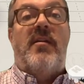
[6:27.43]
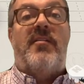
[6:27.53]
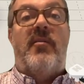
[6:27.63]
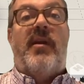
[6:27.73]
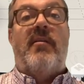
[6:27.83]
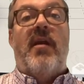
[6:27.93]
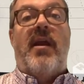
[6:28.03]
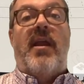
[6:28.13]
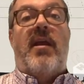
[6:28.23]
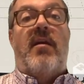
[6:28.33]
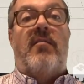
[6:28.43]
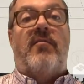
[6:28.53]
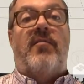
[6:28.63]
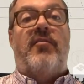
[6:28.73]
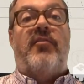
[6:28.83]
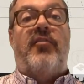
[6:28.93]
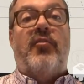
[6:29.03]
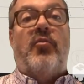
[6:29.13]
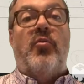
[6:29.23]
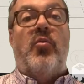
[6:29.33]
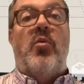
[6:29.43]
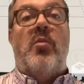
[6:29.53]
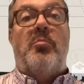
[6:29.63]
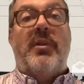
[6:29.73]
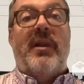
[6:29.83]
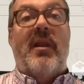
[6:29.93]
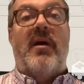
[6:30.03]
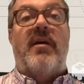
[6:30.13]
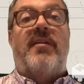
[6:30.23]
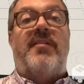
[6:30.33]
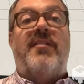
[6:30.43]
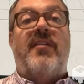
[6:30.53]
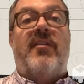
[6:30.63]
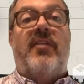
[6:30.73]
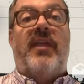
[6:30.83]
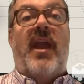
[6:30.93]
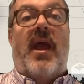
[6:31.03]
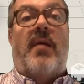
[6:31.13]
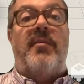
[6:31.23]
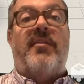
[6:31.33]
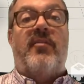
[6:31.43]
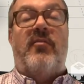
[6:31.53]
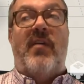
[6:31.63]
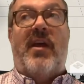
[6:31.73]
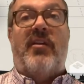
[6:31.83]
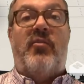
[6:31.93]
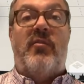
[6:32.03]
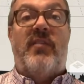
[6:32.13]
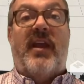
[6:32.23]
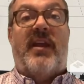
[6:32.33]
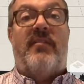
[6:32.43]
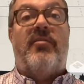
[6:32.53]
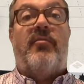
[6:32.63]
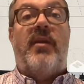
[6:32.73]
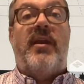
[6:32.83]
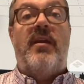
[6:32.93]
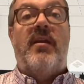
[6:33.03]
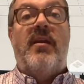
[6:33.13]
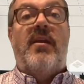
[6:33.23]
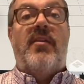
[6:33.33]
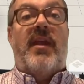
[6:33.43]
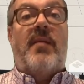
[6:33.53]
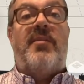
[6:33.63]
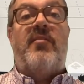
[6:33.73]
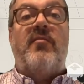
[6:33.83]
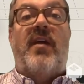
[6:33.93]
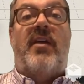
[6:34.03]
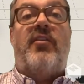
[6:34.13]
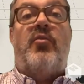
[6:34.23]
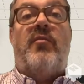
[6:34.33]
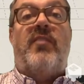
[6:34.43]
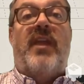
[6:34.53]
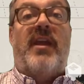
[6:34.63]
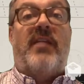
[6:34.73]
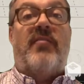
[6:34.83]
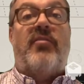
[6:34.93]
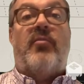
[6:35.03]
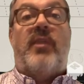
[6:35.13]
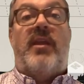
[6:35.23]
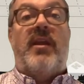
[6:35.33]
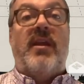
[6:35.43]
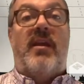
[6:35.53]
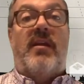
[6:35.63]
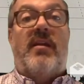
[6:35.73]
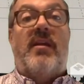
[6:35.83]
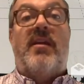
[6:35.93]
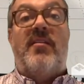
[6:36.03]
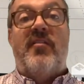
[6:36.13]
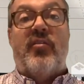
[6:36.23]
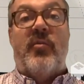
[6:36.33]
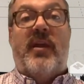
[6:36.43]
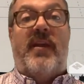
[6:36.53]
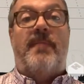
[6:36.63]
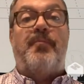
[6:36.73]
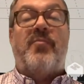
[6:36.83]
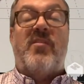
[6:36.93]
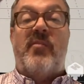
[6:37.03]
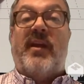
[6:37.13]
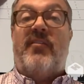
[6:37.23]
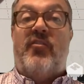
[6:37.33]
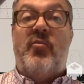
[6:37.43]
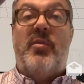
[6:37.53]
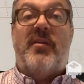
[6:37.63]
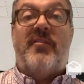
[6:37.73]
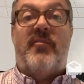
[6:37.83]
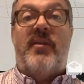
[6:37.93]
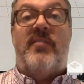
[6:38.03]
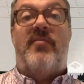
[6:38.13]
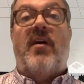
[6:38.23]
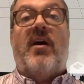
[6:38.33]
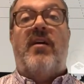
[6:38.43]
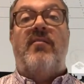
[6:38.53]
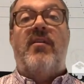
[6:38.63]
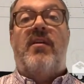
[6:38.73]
So here I have 2 plus the absolute value of negative 3. The absolute value of negative 3 is 3, so I get 2 plus 3 is 5.